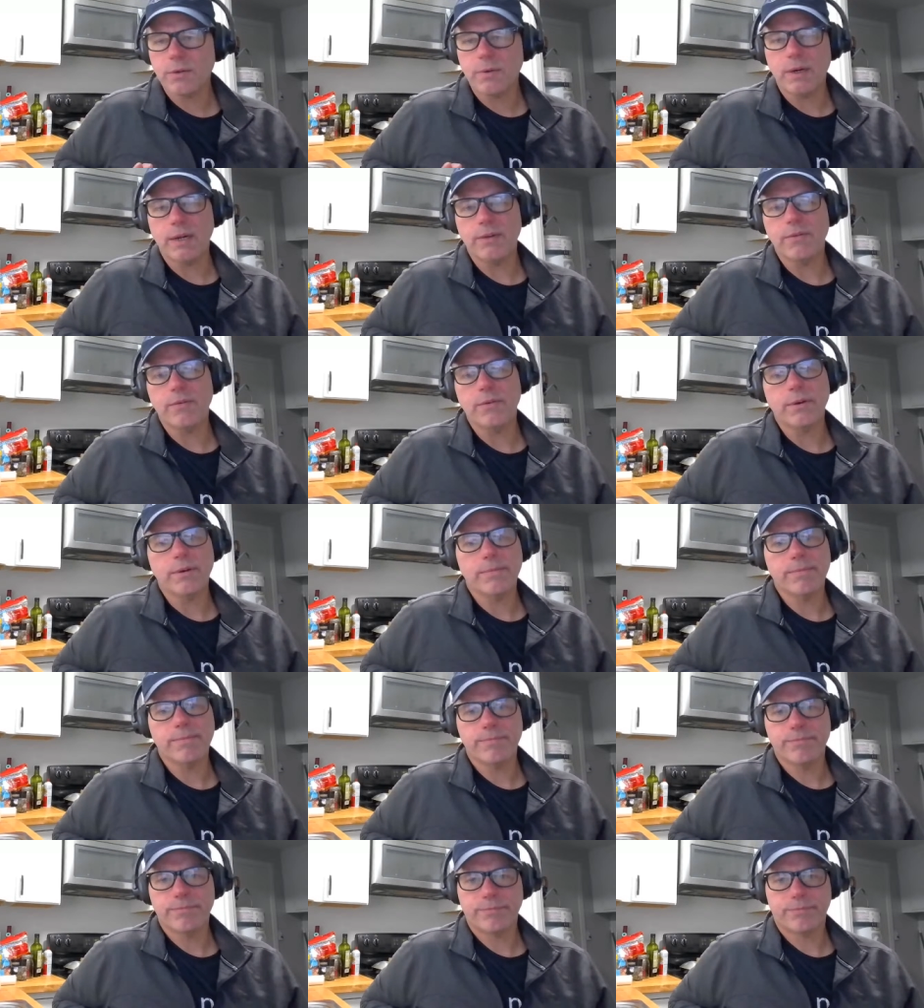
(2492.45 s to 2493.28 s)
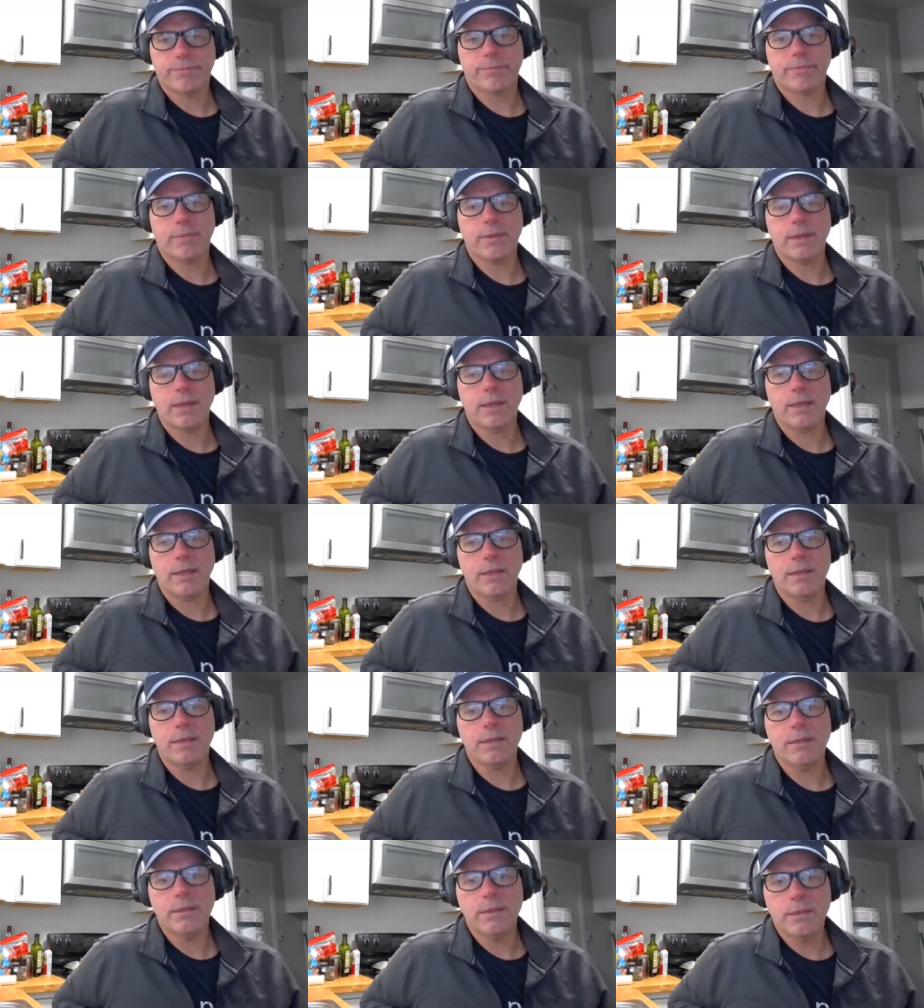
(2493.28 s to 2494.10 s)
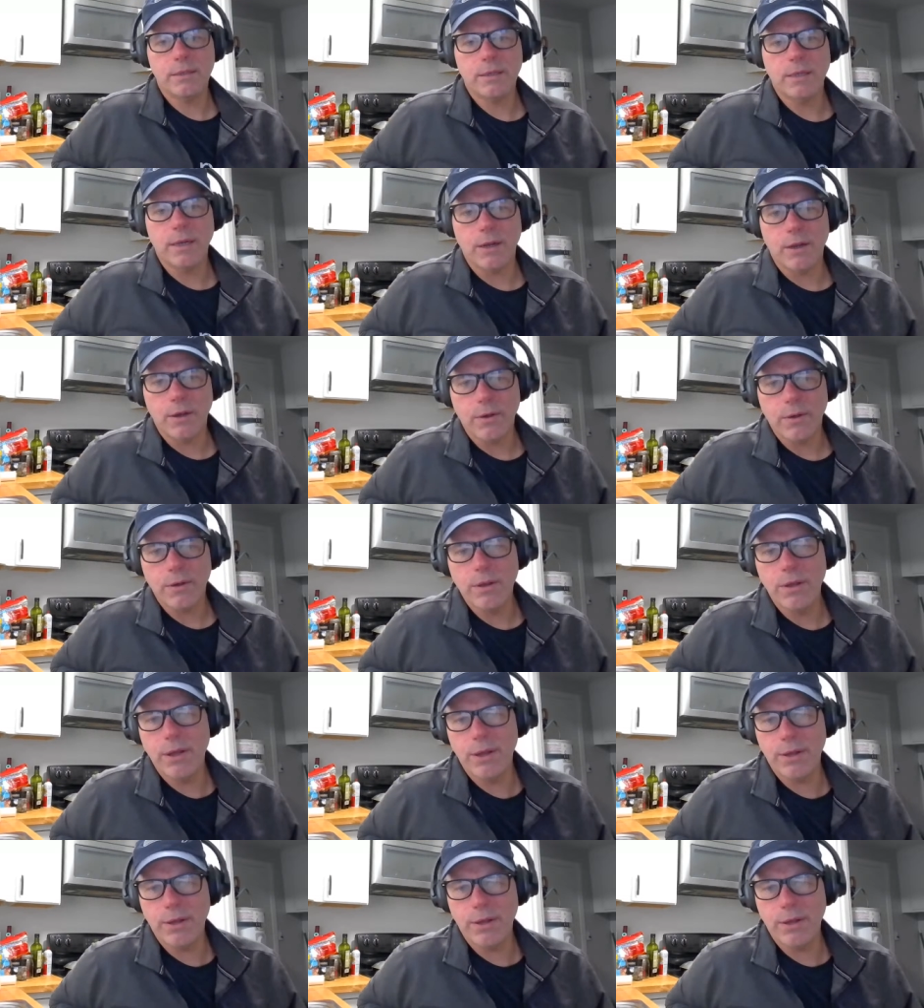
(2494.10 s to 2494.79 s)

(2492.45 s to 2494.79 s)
or whatever. You know,